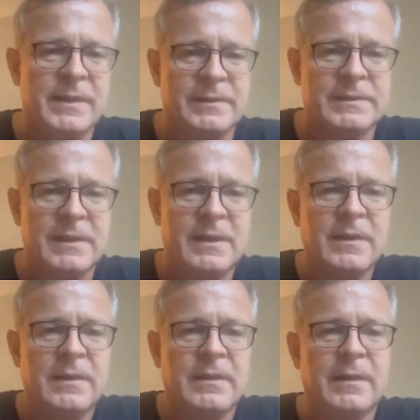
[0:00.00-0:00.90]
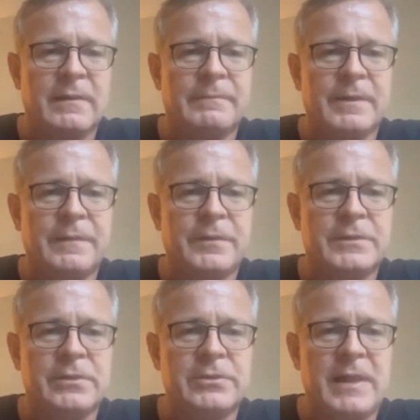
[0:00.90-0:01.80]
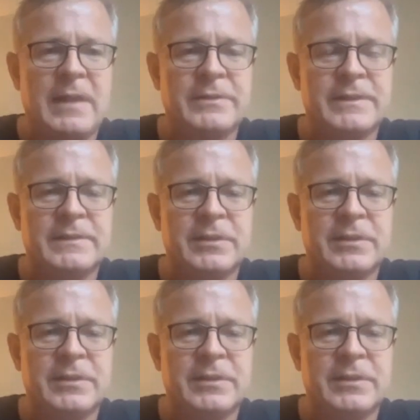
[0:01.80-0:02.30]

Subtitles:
years for social housing.